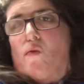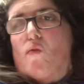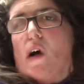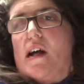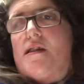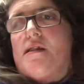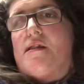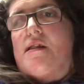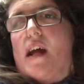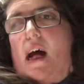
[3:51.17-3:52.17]
what
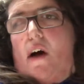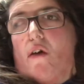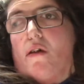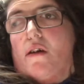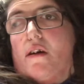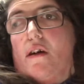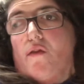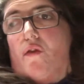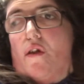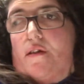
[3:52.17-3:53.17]
now
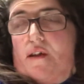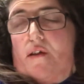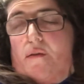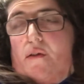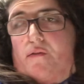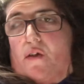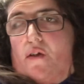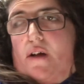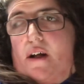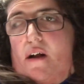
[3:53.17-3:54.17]
posting for the
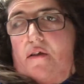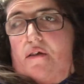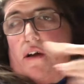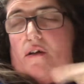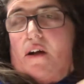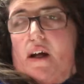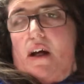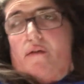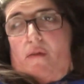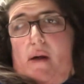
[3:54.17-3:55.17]
bird and also
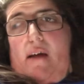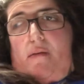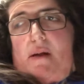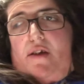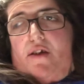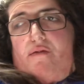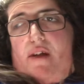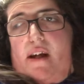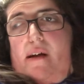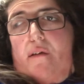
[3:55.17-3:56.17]
for my spin two
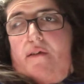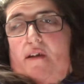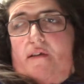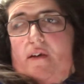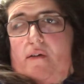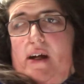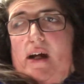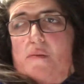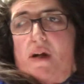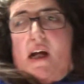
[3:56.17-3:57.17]
videos it's all way up